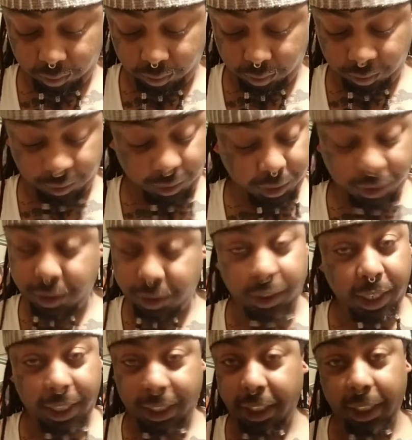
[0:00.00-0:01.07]
Jesus
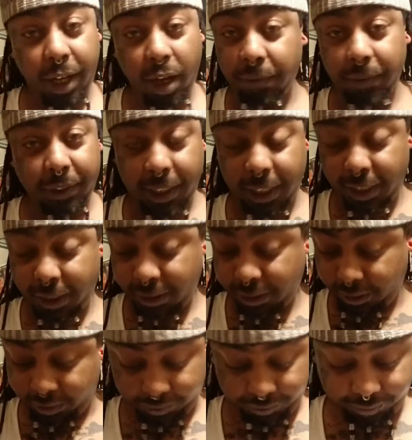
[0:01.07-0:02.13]
ain't getting off his ass.